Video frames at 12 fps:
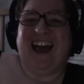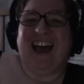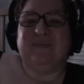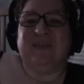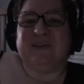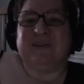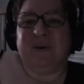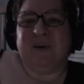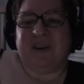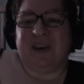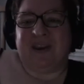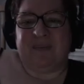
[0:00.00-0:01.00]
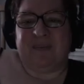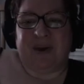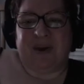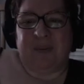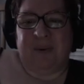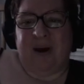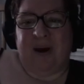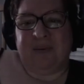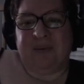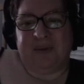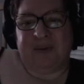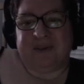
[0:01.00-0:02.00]
I miss working on bigger
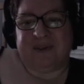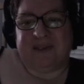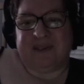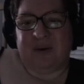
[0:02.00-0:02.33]
problems.